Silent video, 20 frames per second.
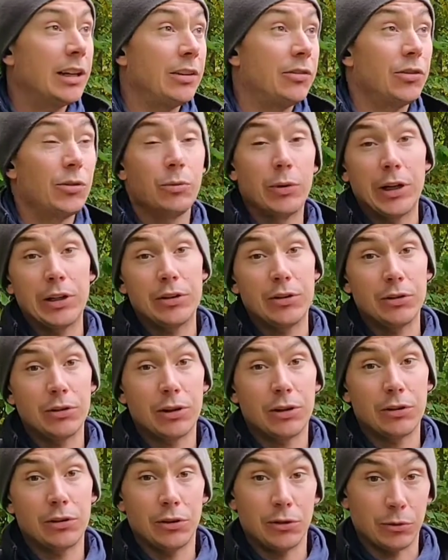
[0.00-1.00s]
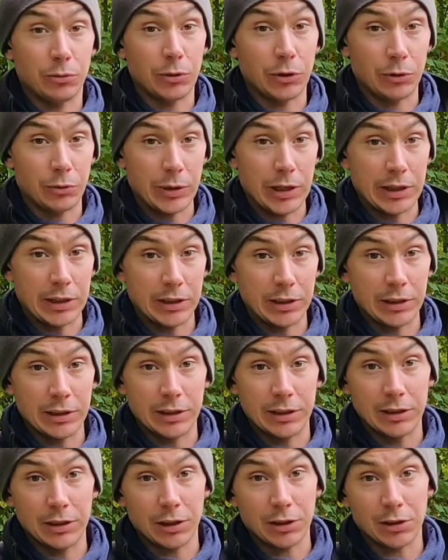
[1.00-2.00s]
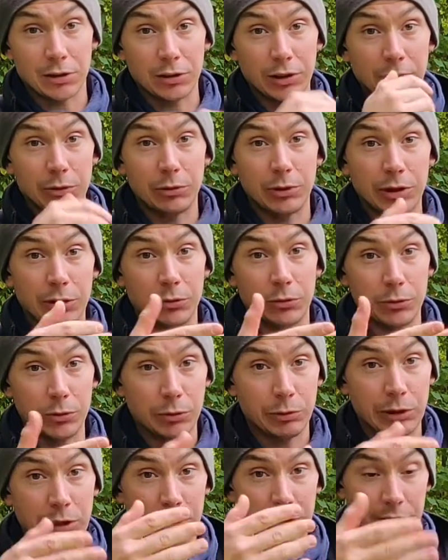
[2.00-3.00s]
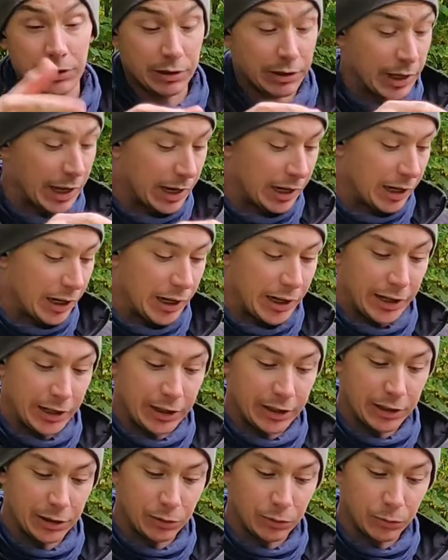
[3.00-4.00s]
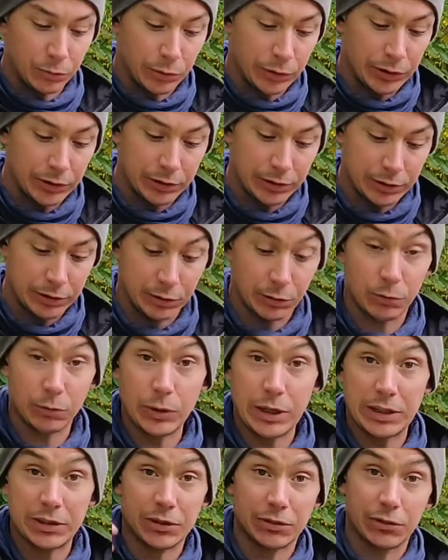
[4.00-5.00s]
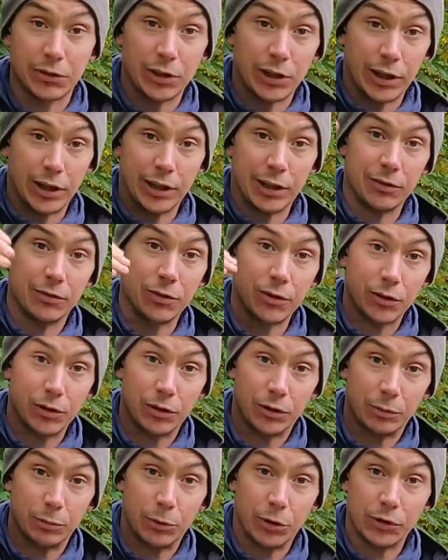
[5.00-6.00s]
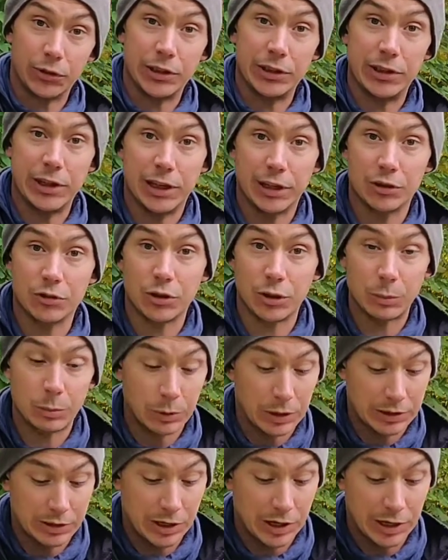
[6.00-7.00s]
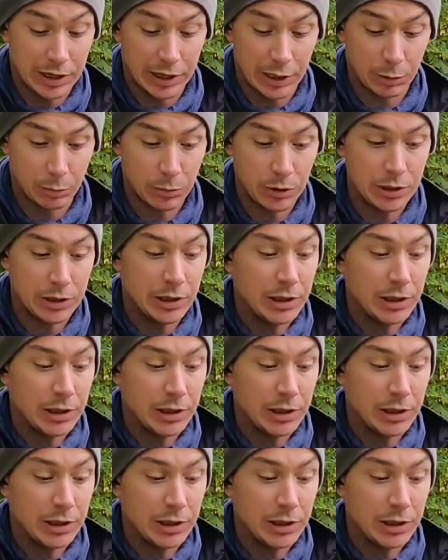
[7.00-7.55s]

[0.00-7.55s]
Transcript: If you wait too long, you'll regret it, and not only will it ruin that hike, it'll ruin the rest of your hike if you're on a multi-day trip, as I am.